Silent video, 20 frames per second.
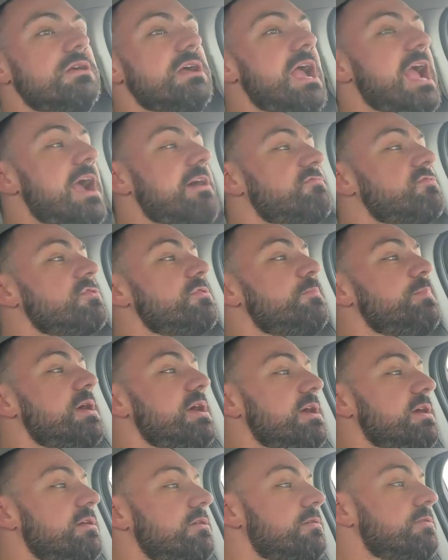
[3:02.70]
After the
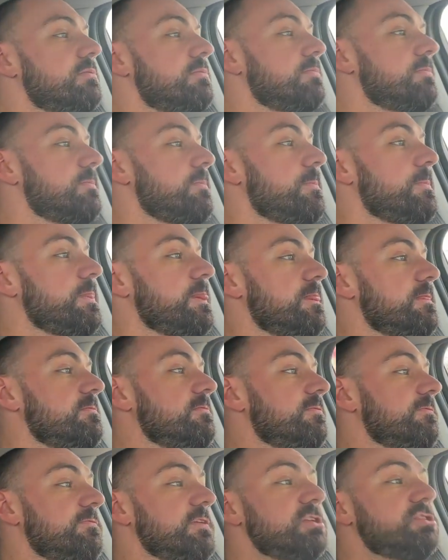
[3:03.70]
pig,
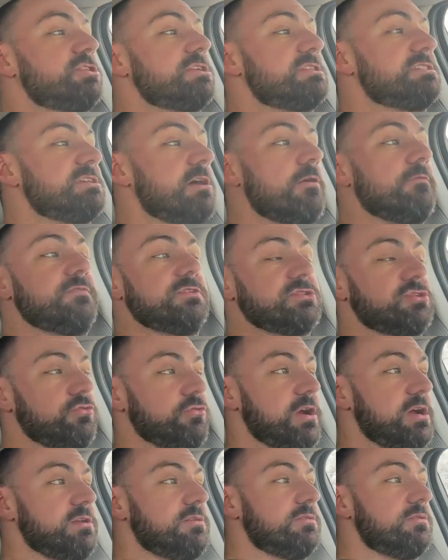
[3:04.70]
fish itself is
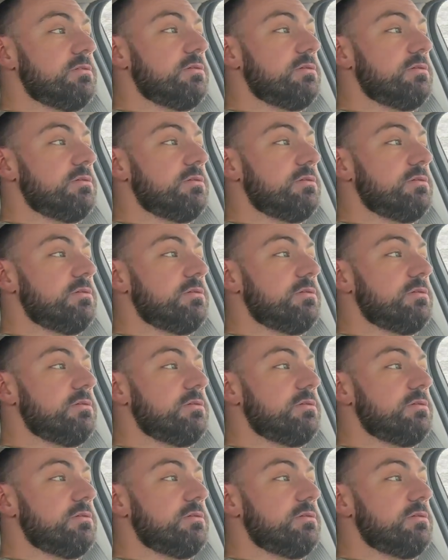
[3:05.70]
great.